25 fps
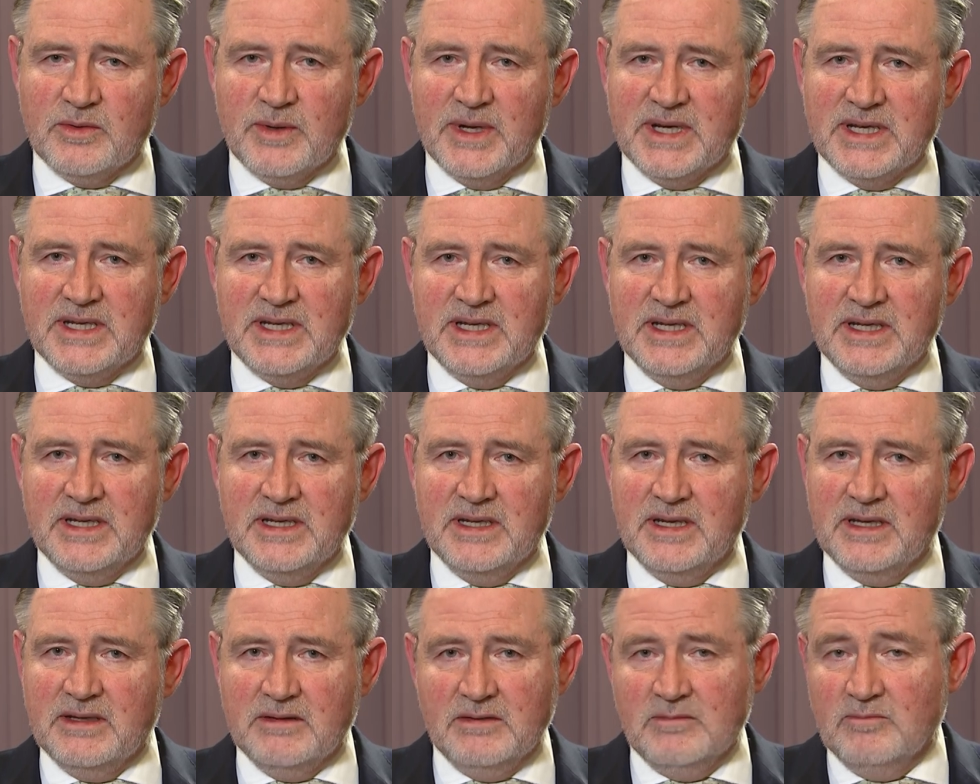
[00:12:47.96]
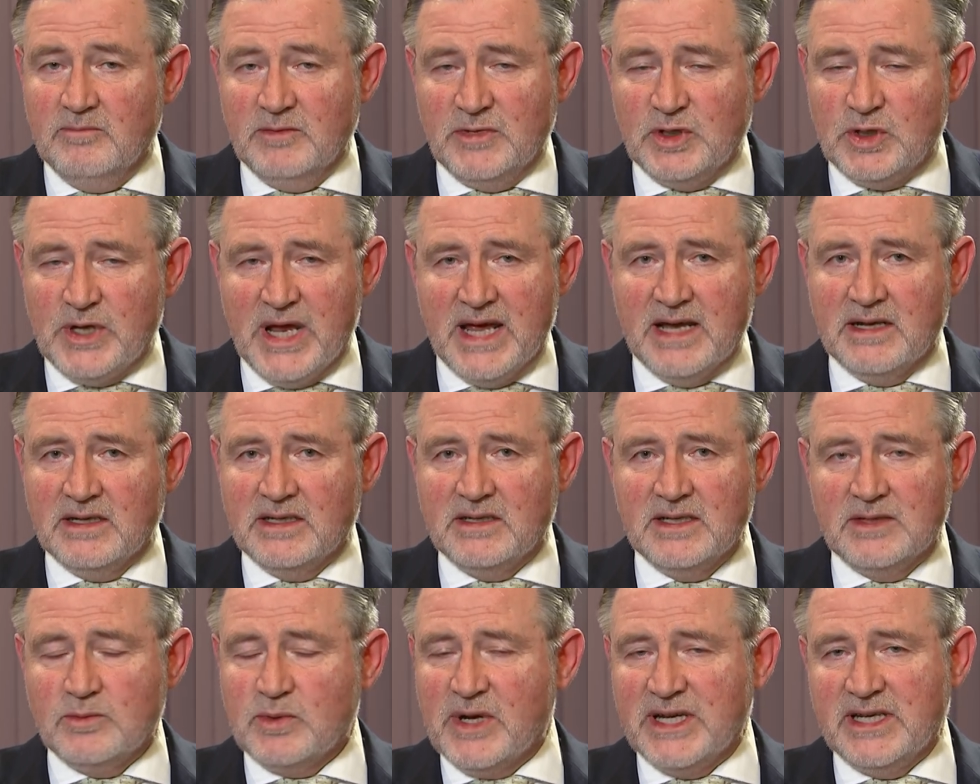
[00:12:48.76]
to 2015. The
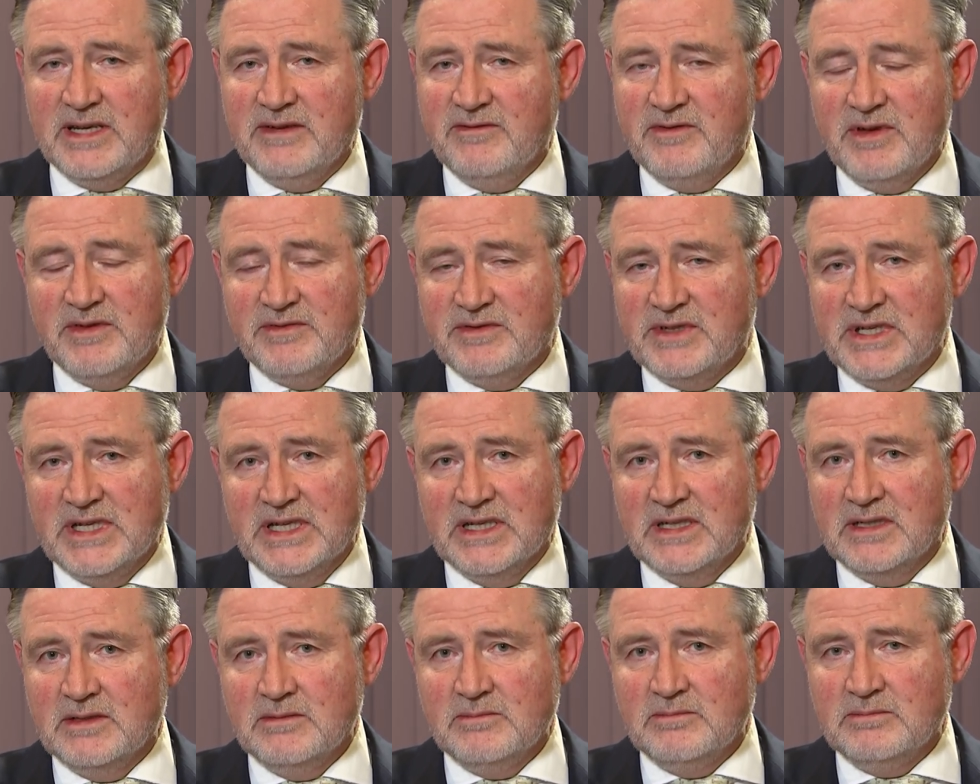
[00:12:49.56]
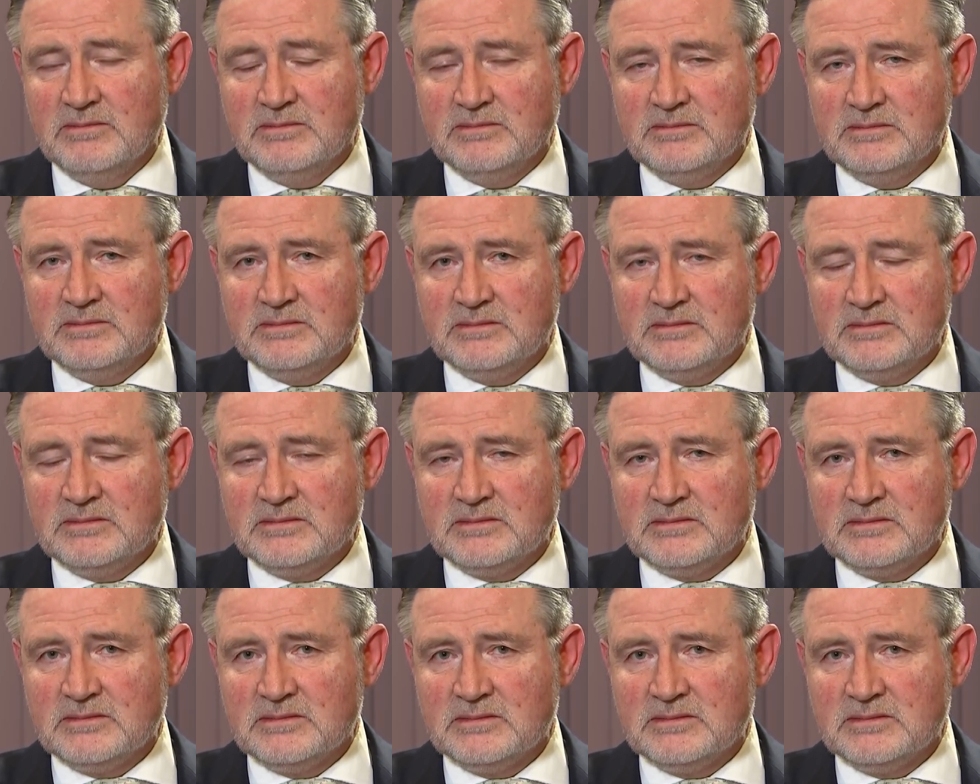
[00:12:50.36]
answer is you don't know. You're going